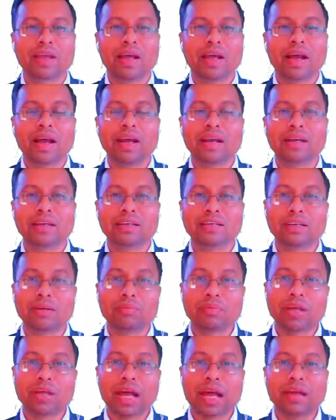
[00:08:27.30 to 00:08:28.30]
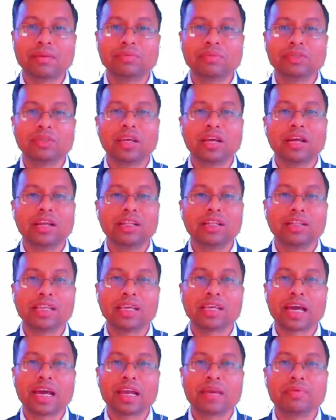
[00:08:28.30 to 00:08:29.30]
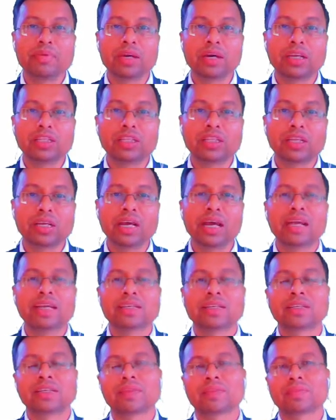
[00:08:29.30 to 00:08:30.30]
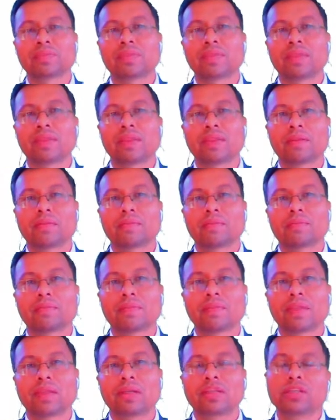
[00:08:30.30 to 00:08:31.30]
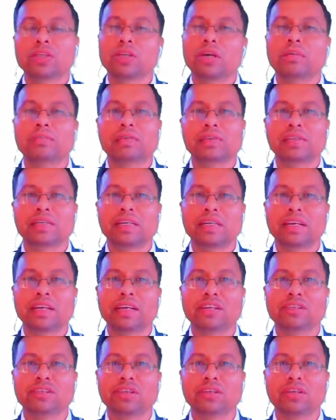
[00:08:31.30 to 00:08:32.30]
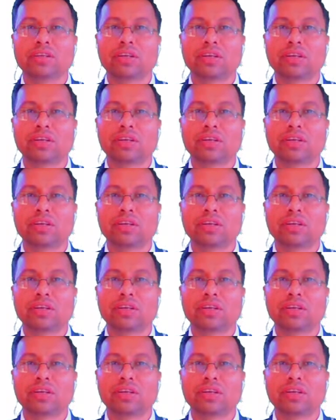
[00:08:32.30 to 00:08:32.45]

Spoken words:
And sometimes they can be a threat to your presentation.